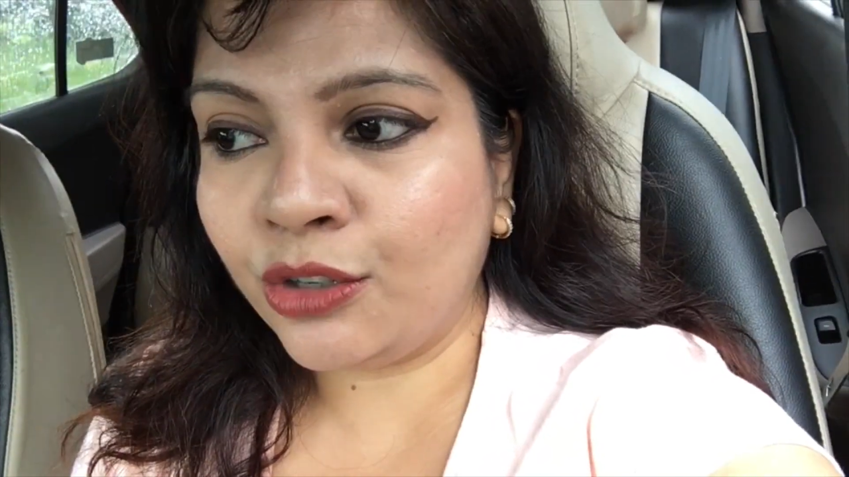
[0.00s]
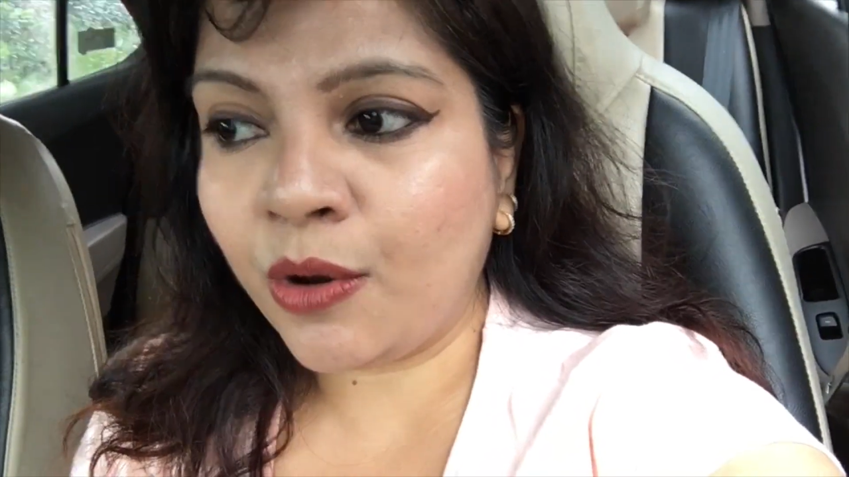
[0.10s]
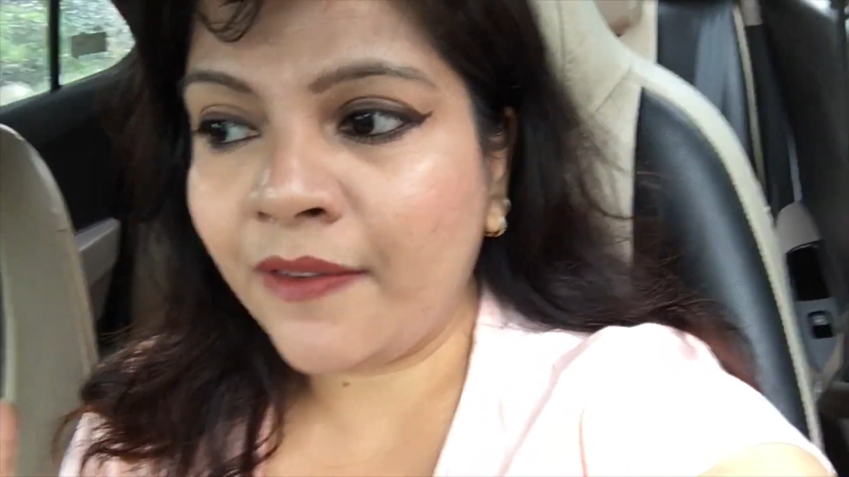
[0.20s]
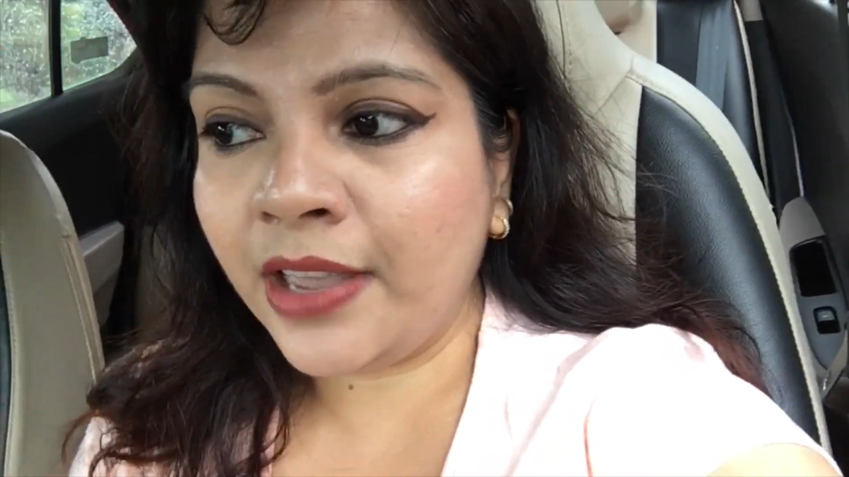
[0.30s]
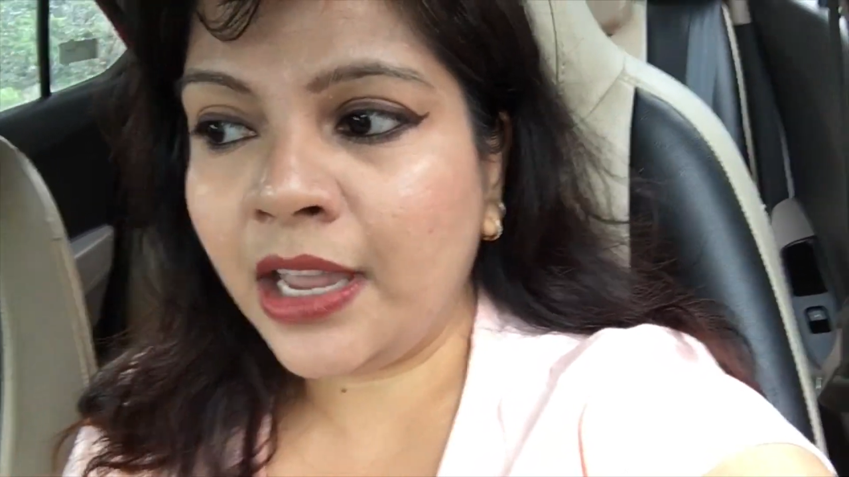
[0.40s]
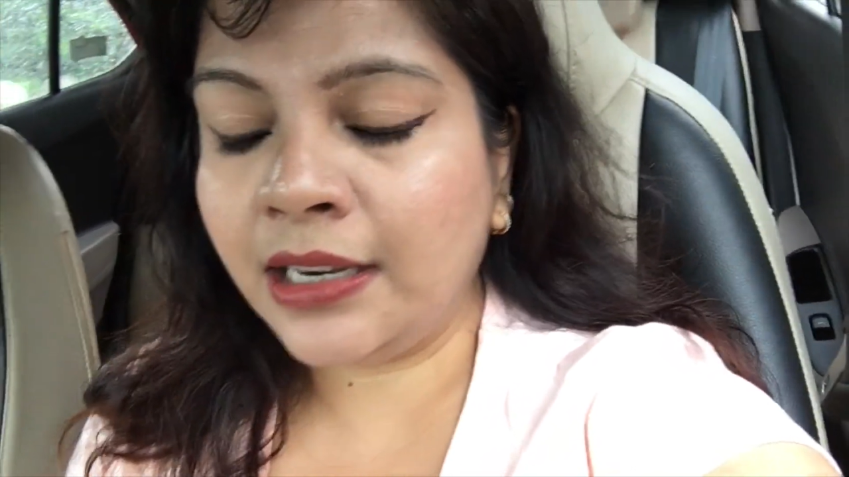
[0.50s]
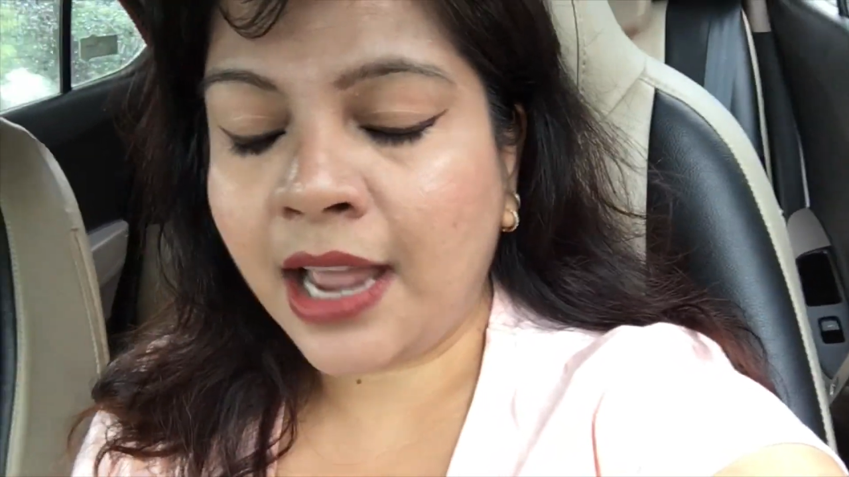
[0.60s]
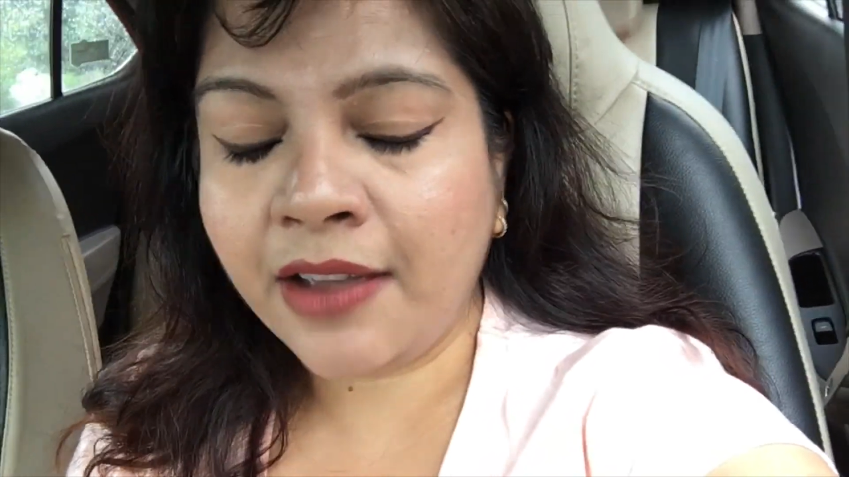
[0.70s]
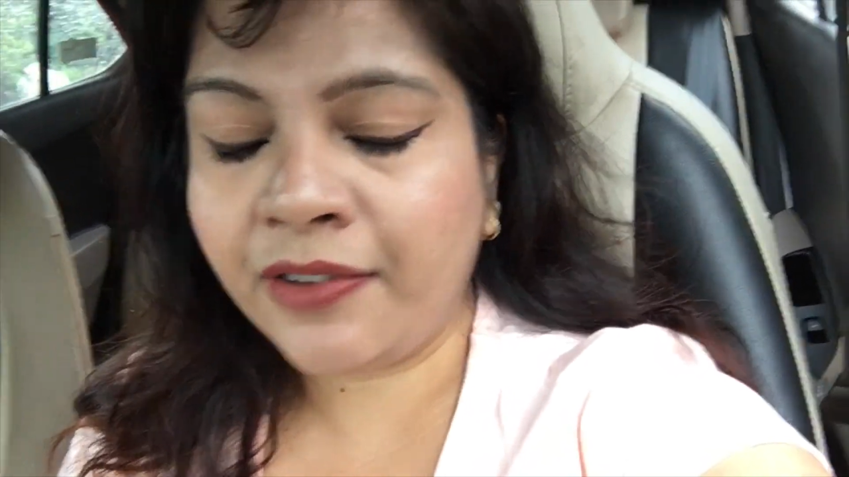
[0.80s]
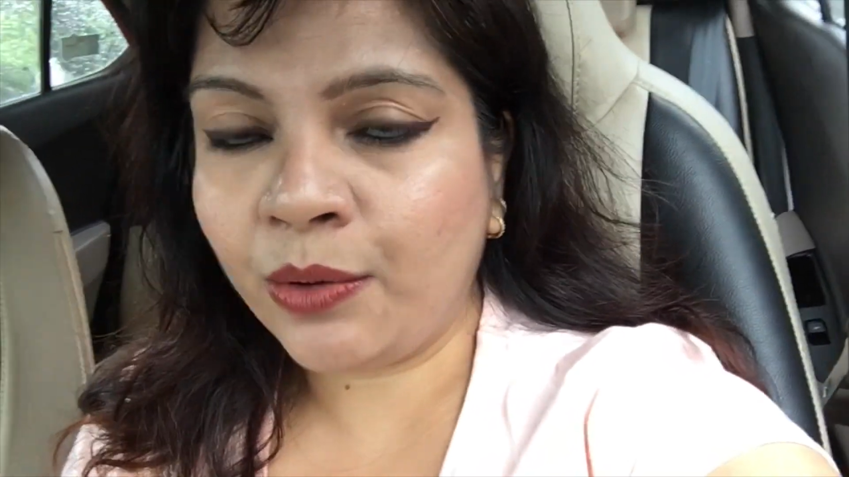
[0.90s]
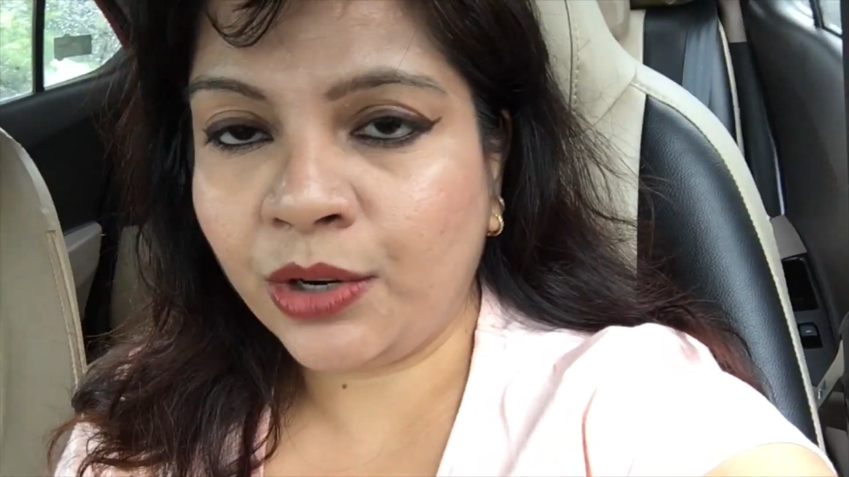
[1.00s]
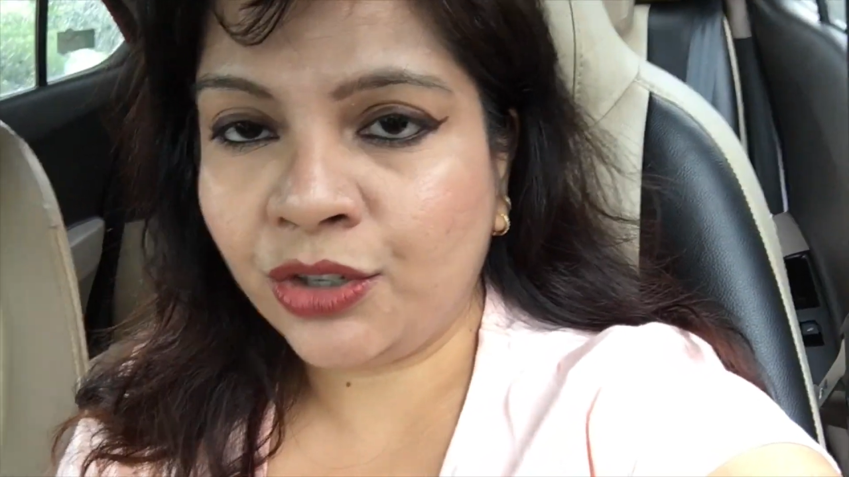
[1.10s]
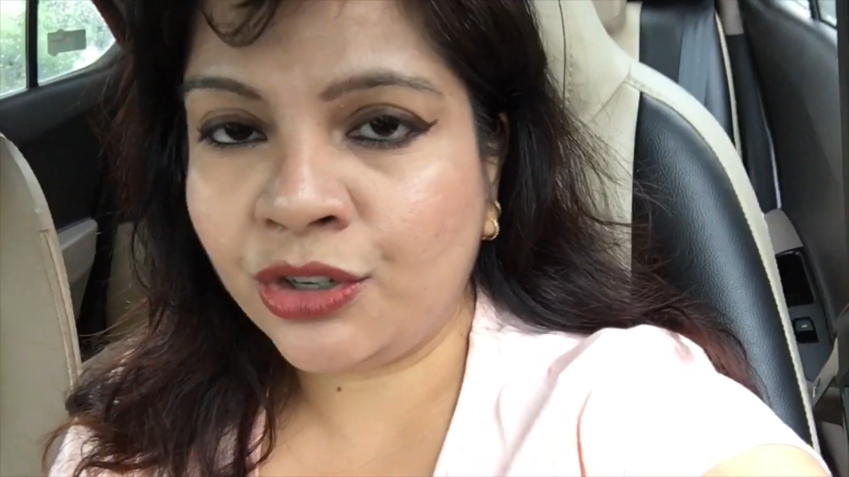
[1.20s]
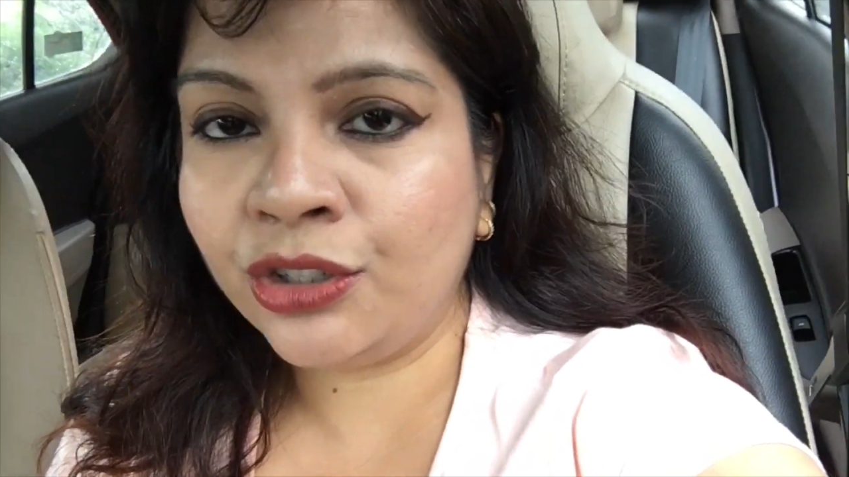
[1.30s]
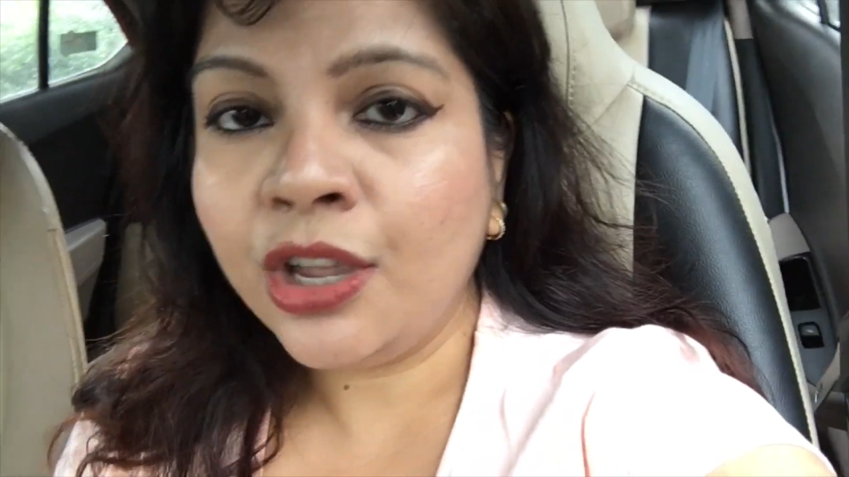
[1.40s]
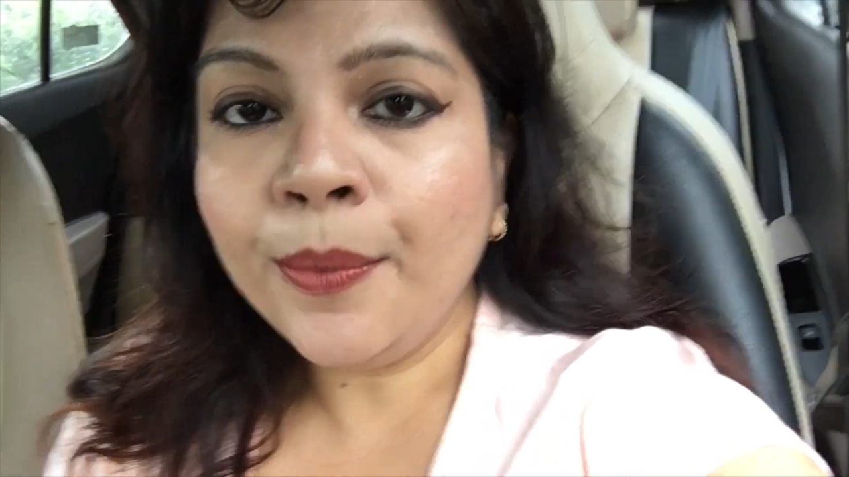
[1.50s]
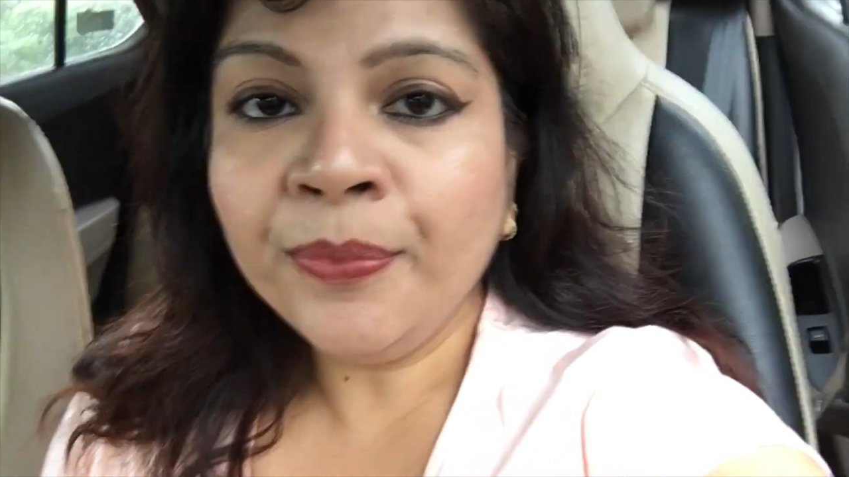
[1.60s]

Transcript: took away the entire foundation,